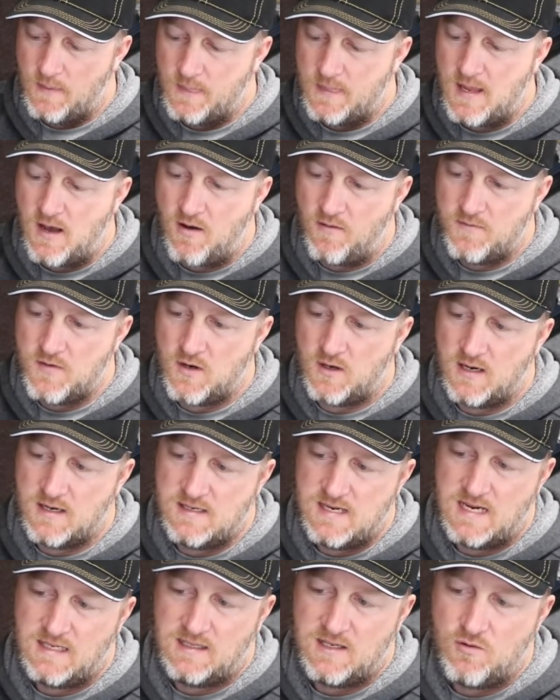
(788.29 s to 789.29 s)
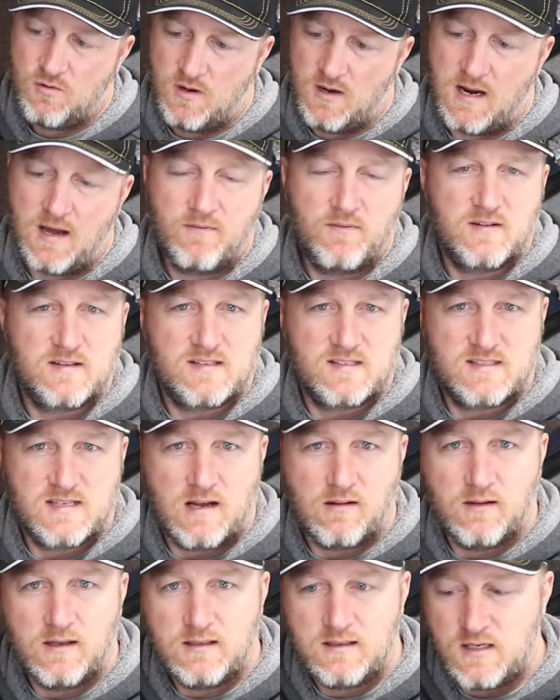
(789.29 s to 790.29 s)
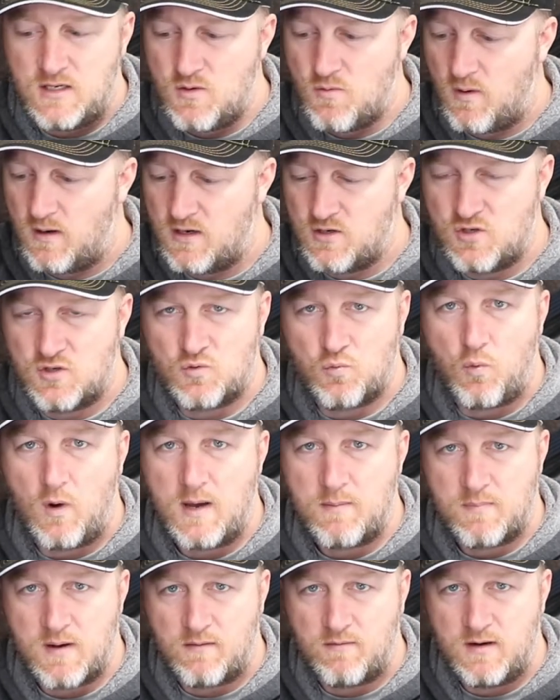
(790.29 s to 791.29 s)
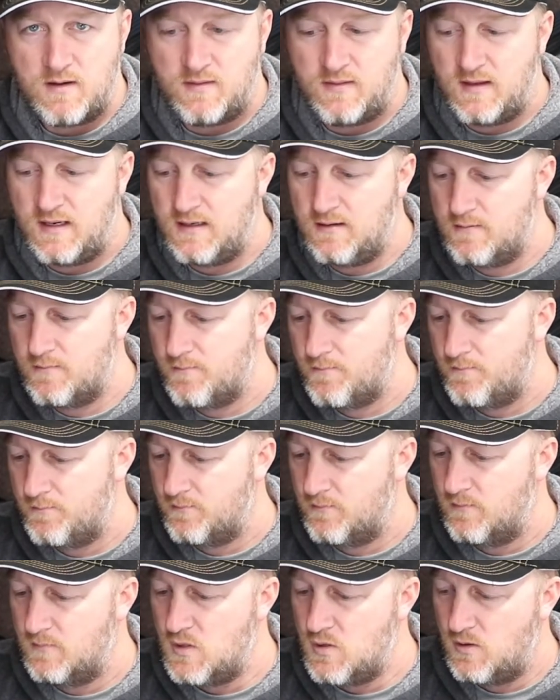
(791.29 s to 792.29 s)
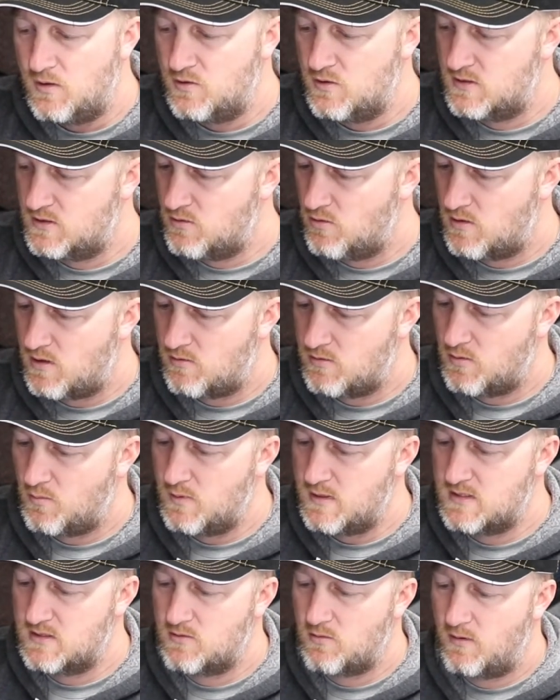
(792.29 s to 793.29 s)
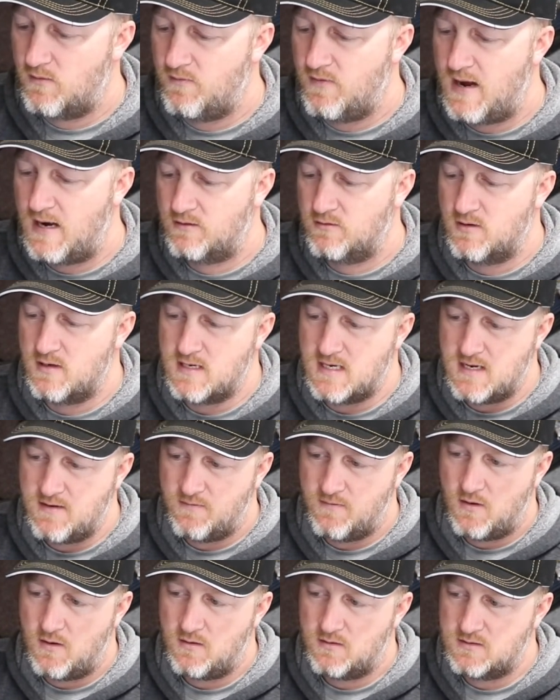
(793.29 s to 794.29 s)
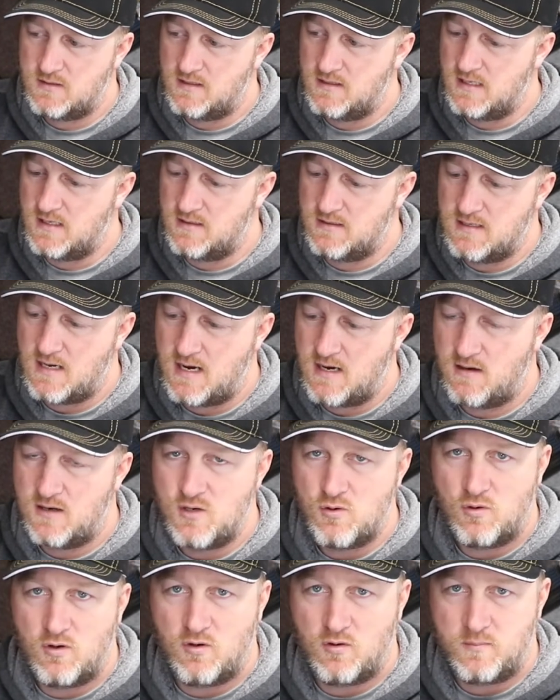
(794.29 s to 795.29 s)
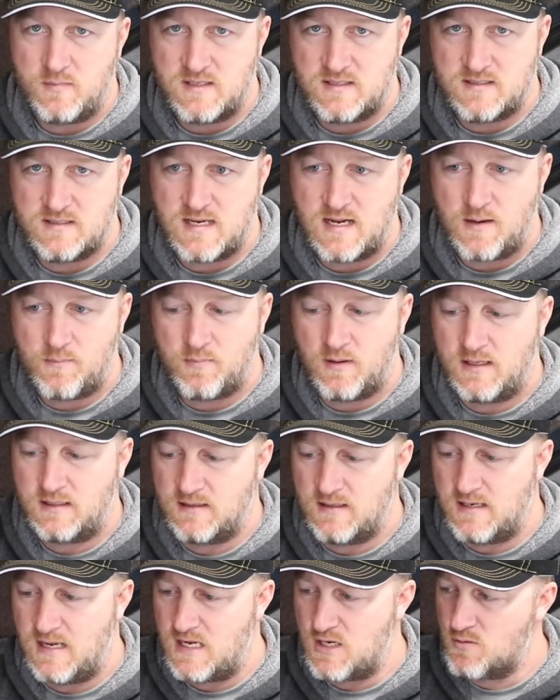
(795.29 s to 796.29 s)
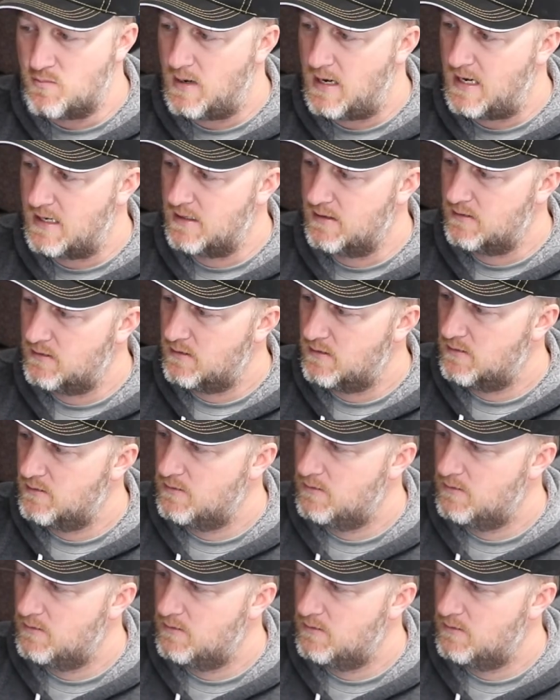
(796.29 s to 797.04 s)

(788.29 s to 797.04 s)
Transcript: Now, if you're going to take the unit off and sell it and you want to just wipe everything, you can just go down to Restore Factory Defaults and the entire unit will be set up like the day you bought it.